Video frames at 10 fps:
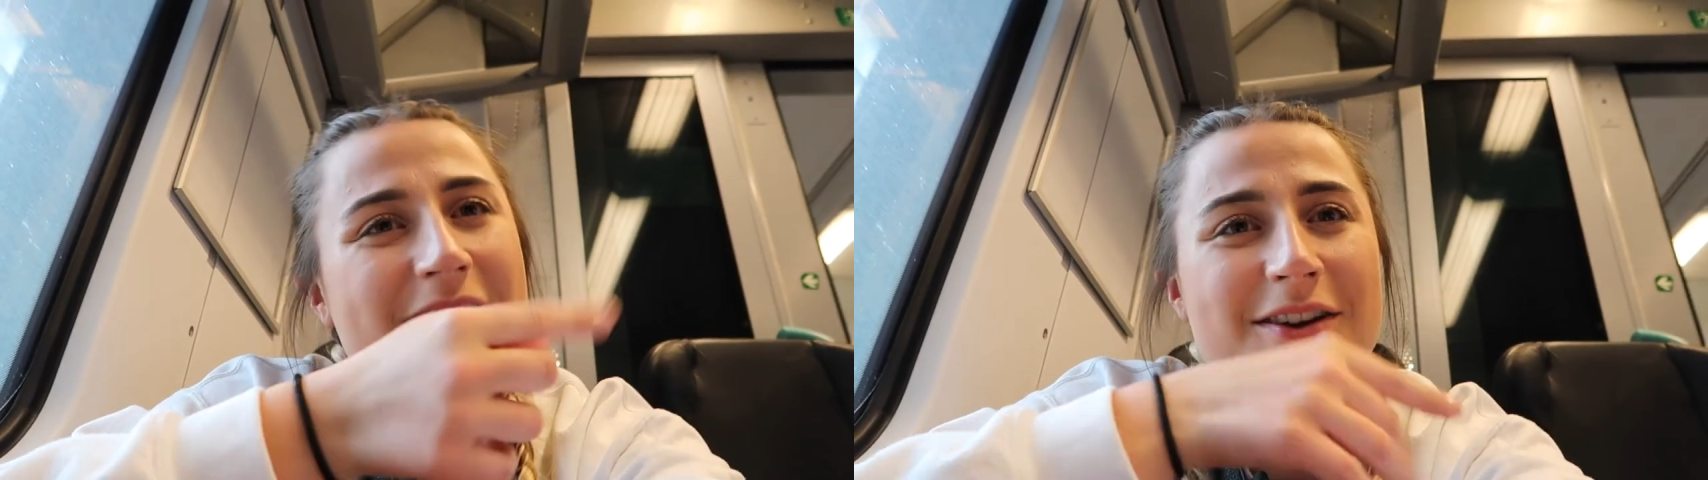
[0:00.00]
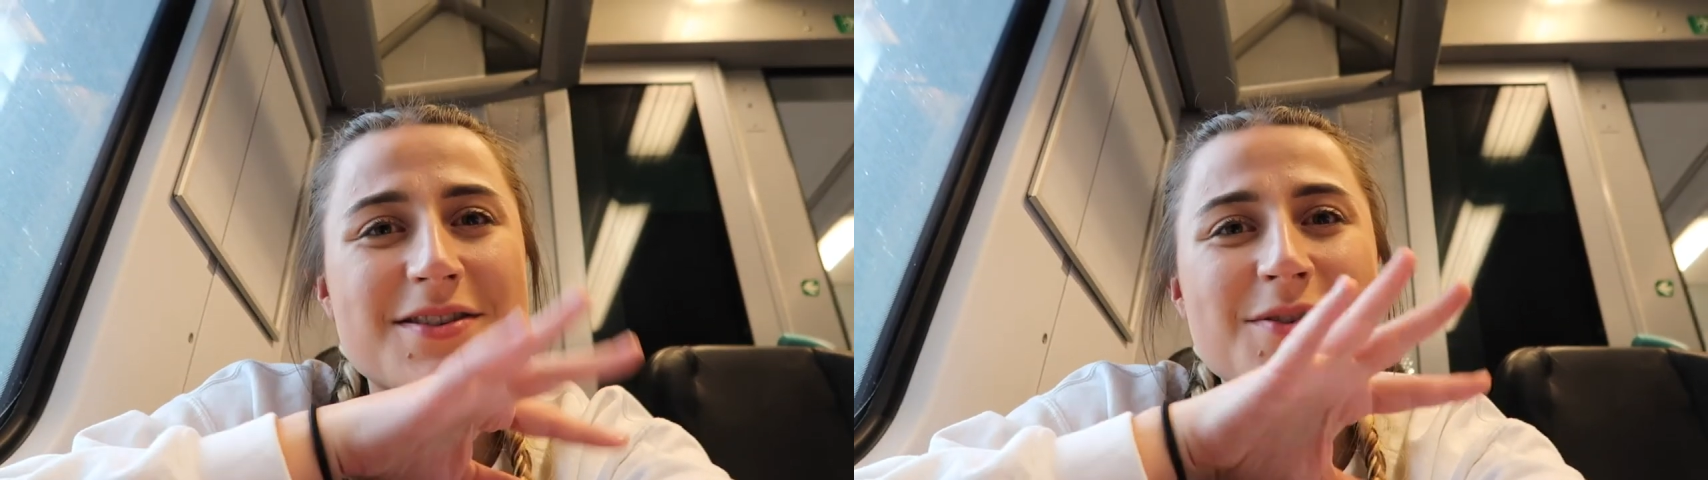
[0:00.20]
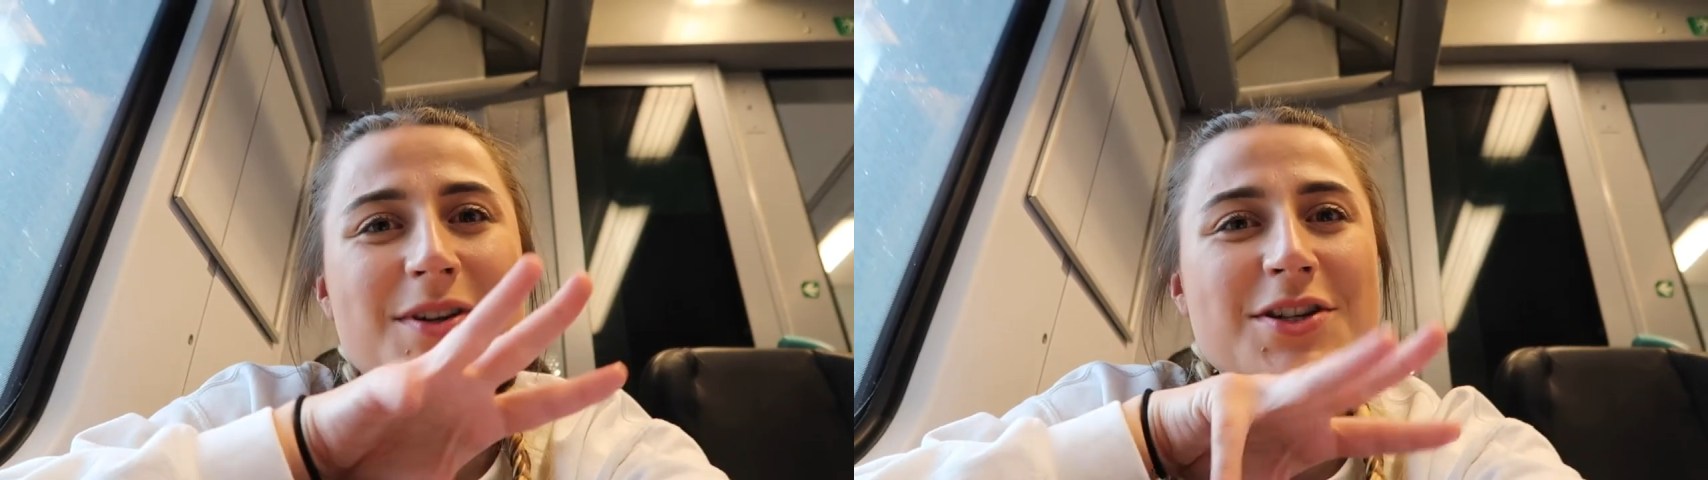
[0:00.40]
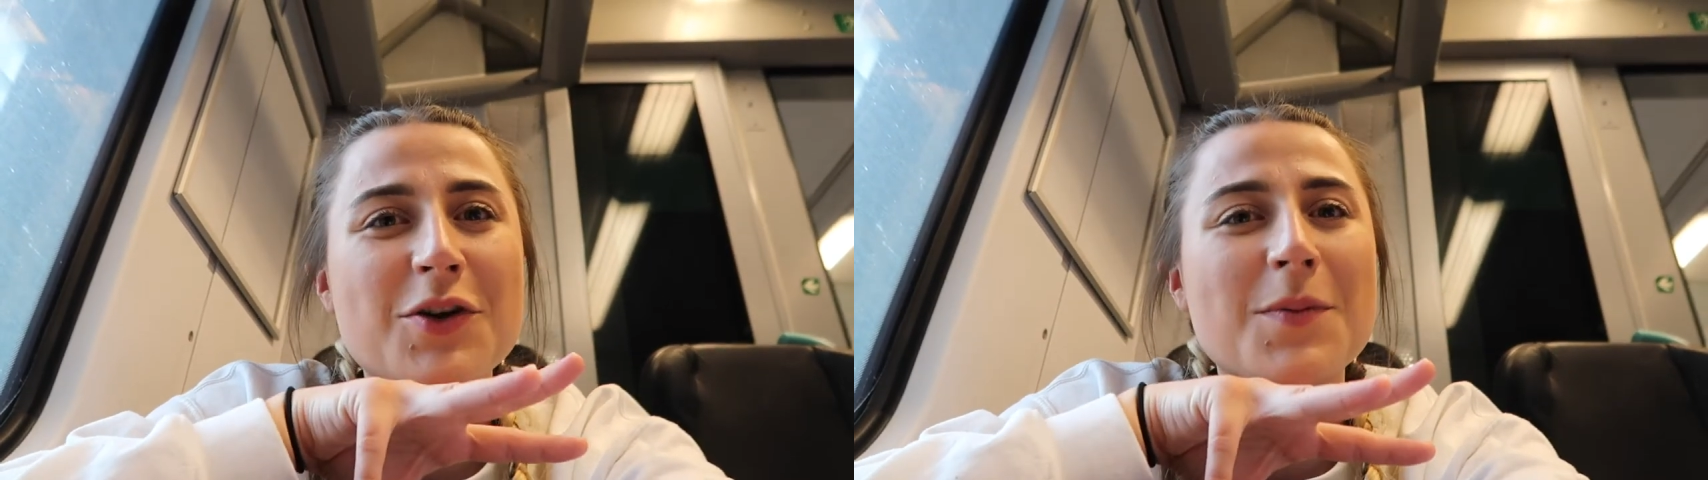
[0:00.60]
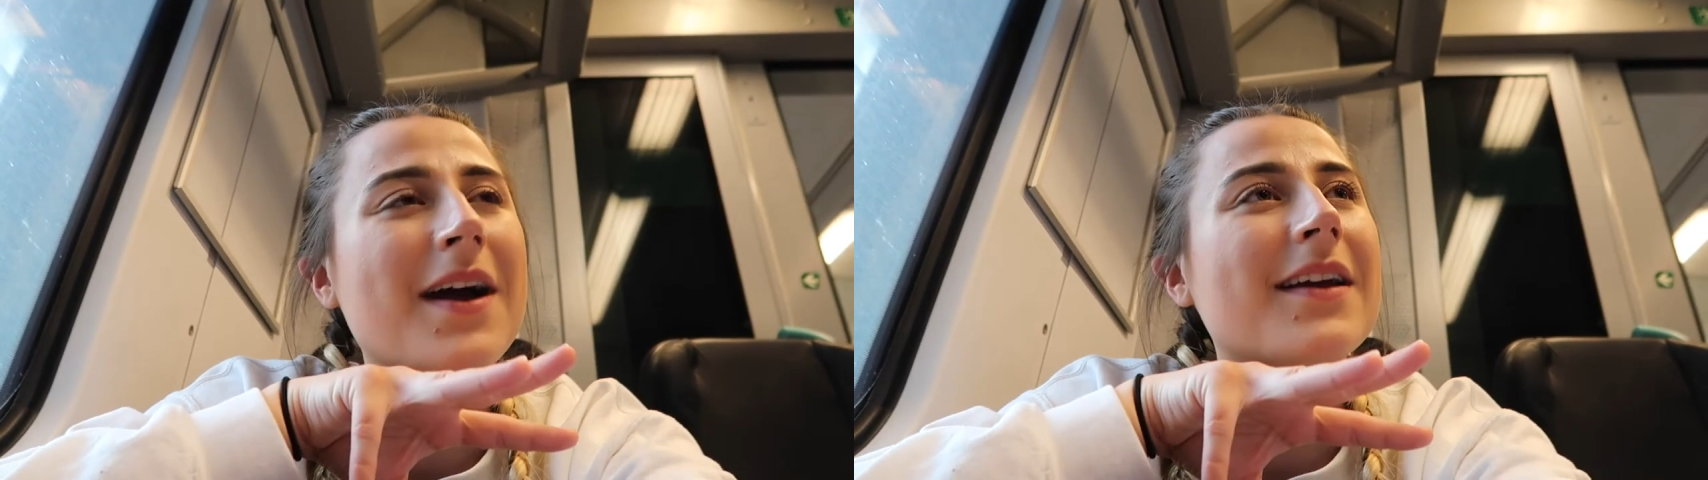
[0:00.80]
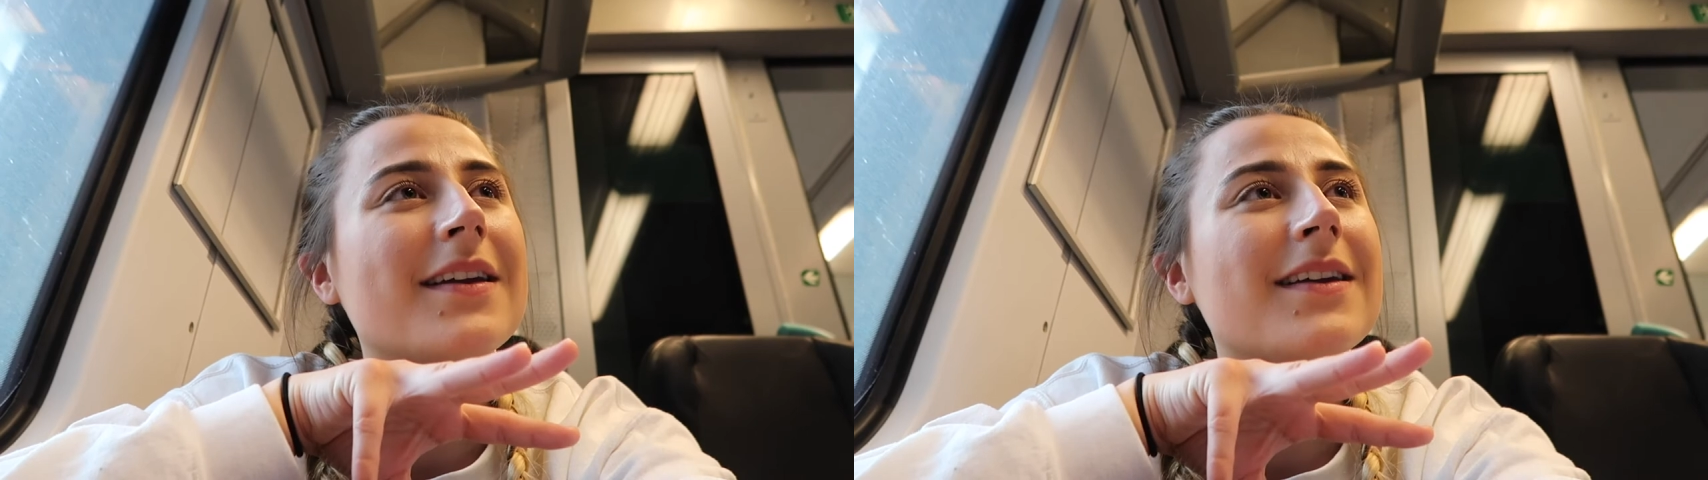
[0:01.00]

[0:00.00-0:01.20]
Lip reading: Harrison, do you want to shout goodbye?